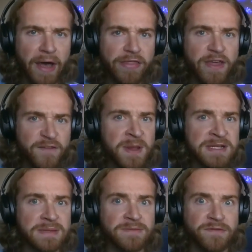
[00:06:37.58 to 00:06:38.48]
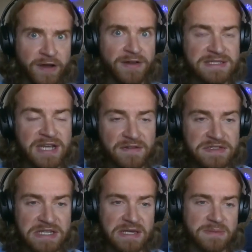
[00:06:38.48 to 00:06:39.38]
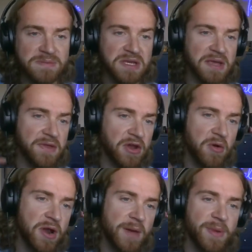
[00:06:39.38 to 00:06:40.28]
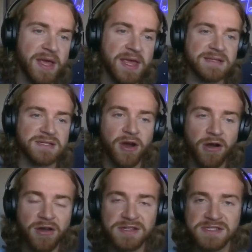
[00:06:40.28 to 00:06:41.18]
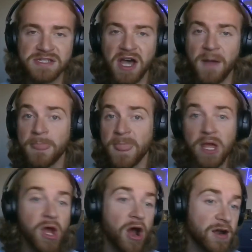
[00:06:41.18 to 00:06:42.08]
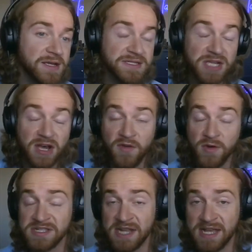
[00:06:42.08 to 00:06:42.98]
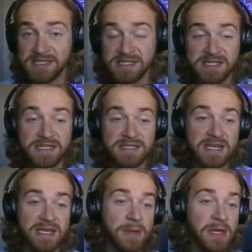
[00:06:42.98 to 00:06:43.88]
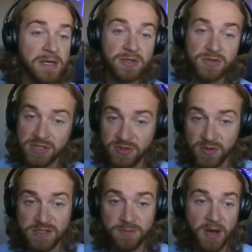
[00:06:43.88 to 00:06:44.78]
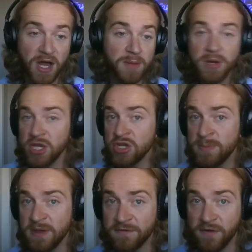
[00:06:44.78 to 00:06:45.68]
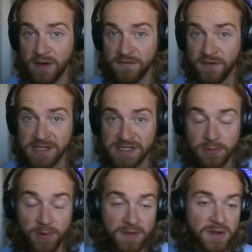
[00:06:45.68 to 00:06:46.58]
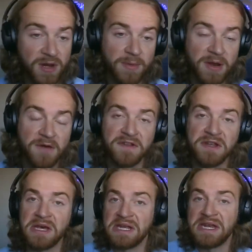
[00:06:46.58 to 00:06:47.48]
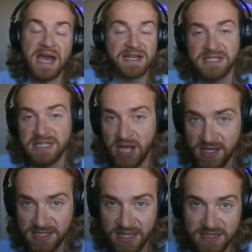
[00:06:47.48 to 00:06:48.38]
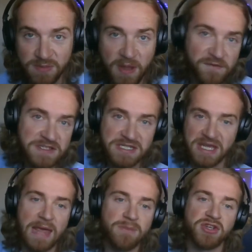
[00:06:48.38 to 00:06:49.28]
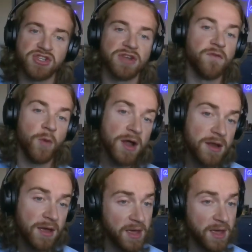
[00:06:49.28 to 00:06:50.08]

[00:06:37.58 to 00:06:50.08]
They've played some very tough teams, and they're going up against Arkansas. Arkansas, of course, an SEC team, usually towards the bottom, but it could be a fun, feisty one. They're coming off a nasty loss against Memphis, a game they should have won.